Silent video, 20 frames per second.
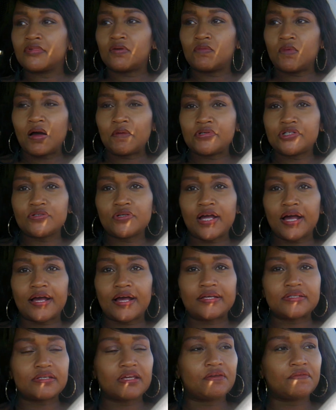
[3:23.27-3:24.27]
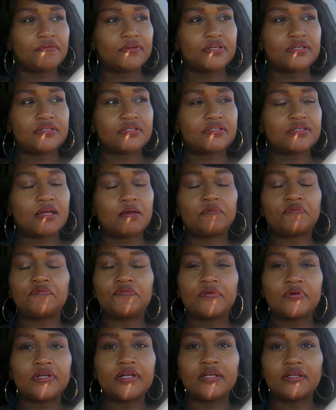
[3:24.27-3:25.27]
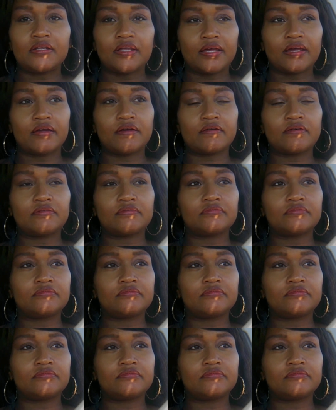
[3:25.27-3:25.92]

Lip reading: Why would you guys even step foot in there,